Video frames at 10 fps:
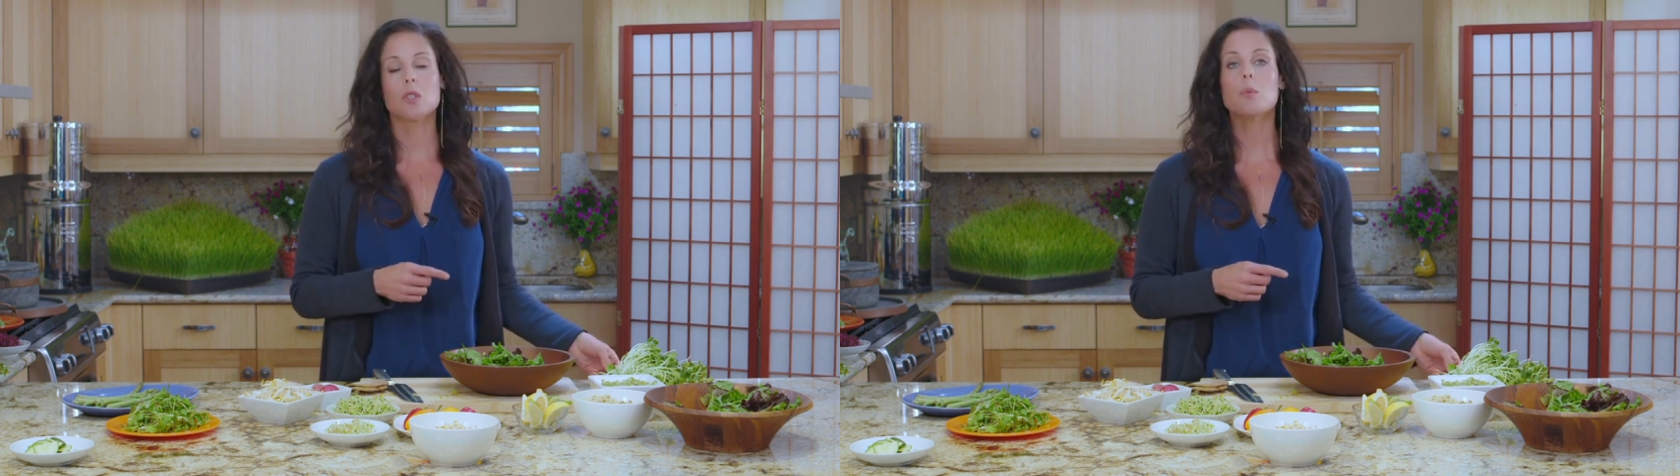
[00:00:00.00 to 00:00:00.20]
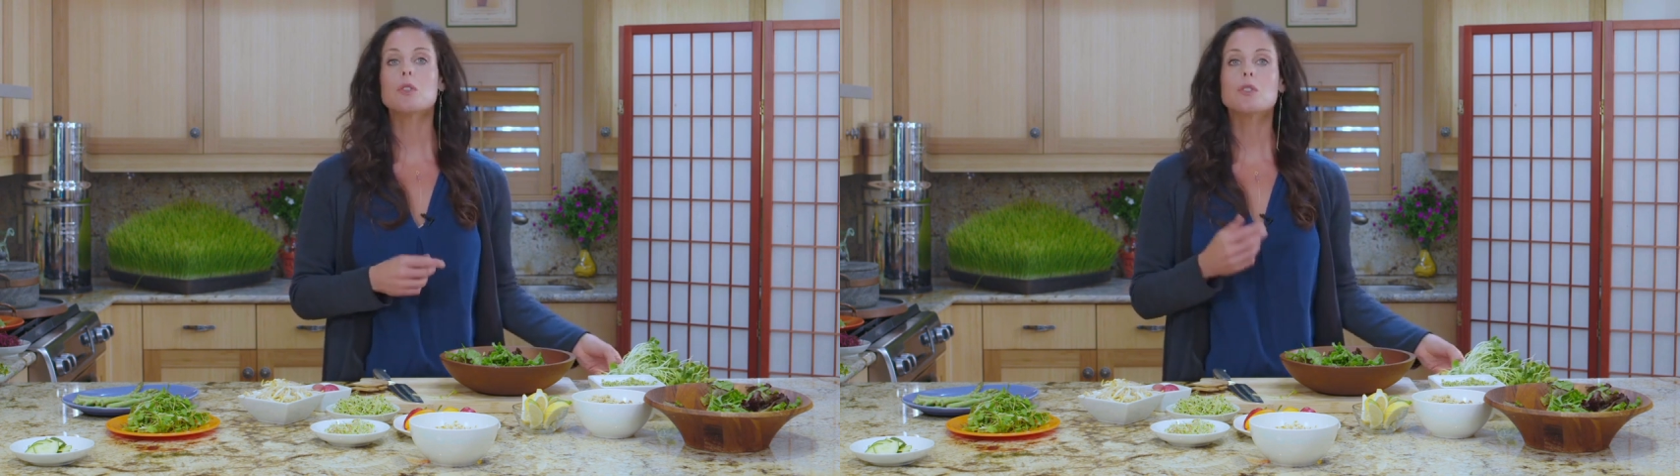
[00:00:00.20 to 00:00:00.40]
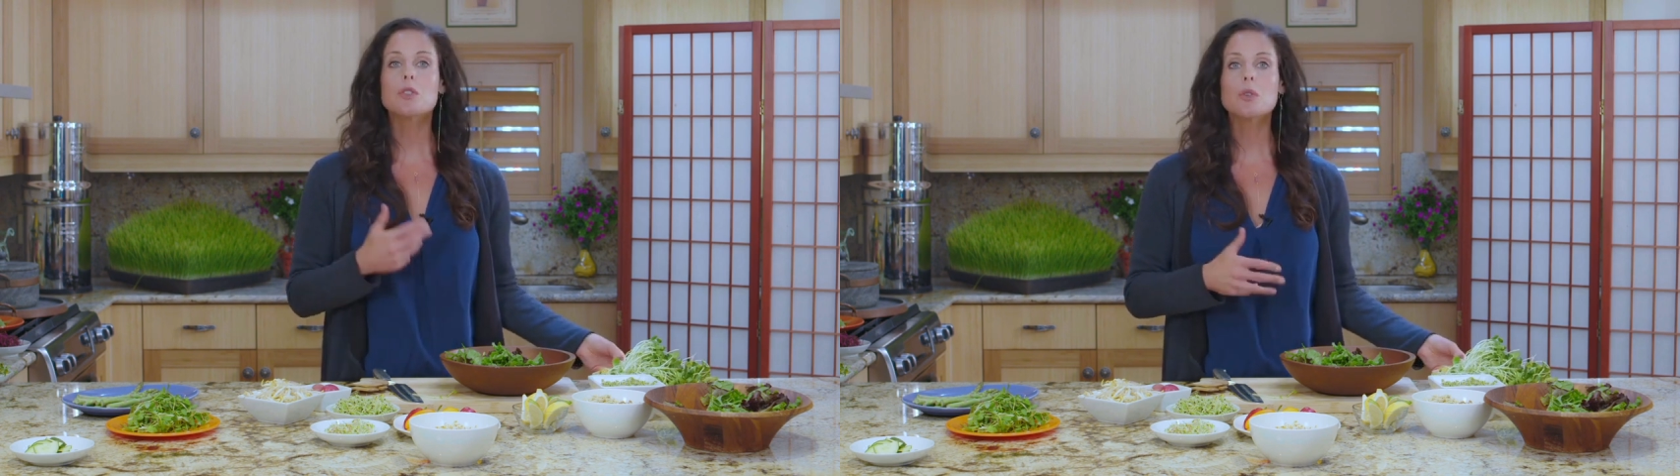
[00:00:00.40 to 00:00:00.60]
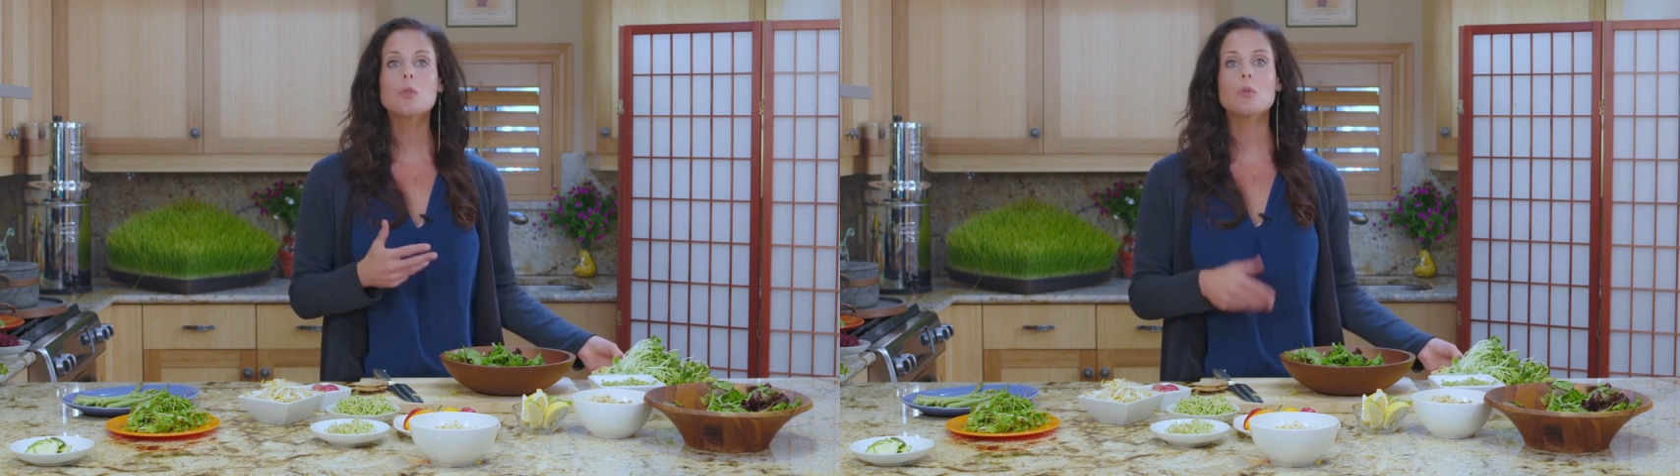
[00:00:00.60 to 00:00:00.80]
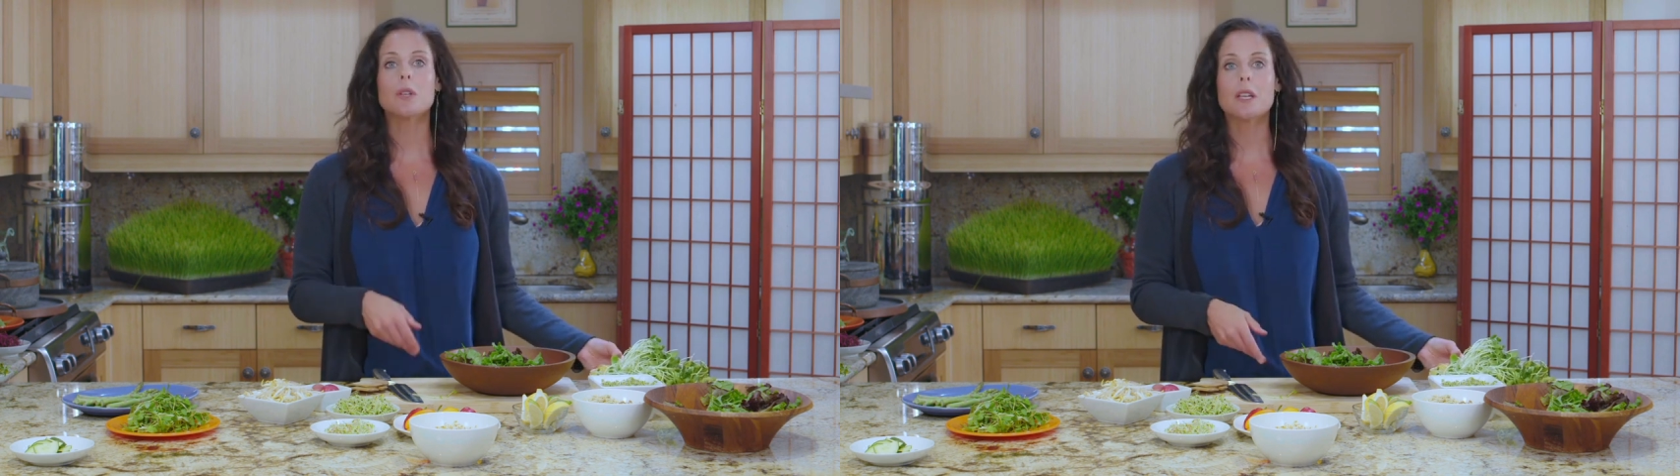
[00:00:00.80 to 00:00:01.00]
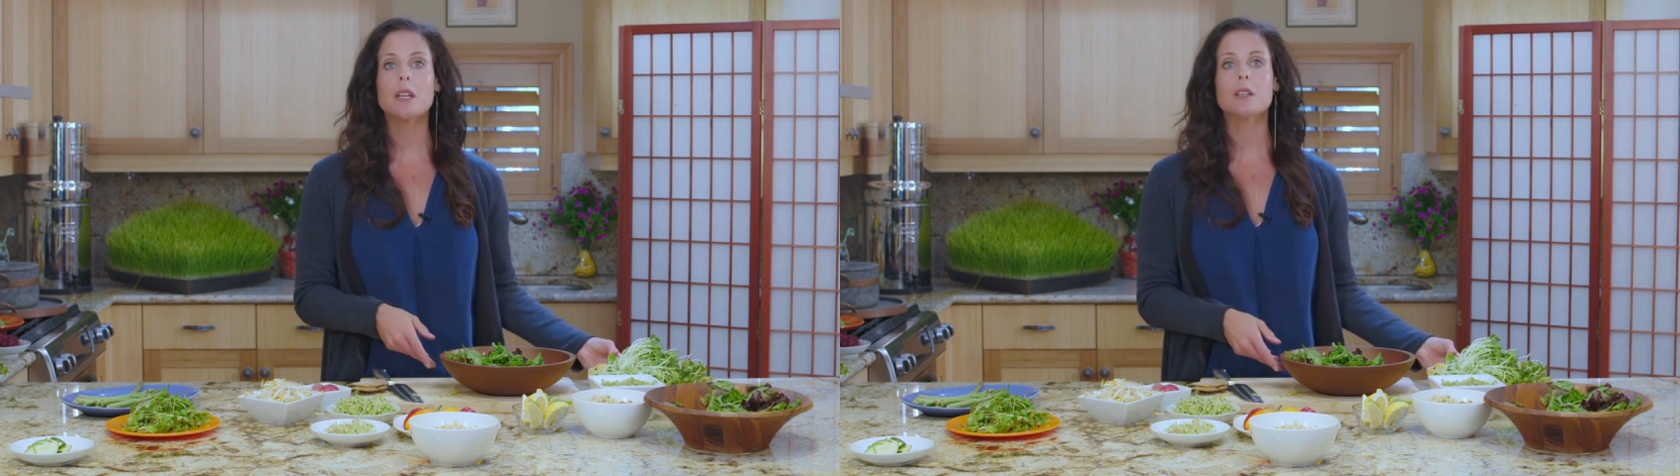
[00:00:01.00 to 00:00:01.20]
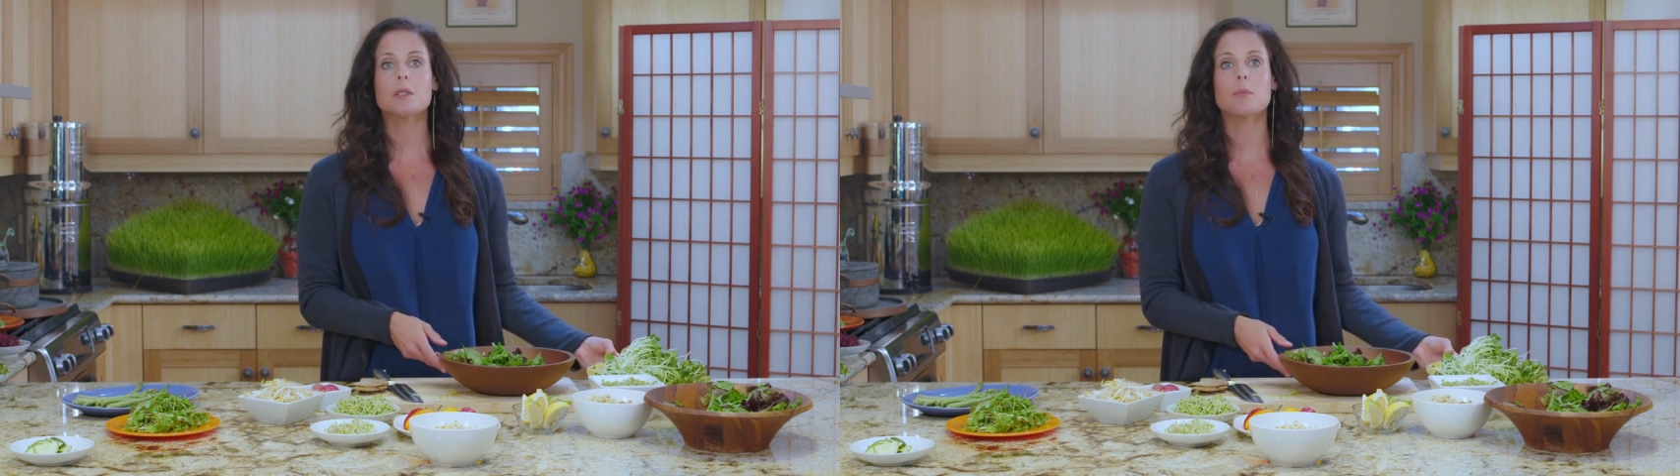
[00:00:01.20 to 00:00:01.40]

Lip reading: So we do need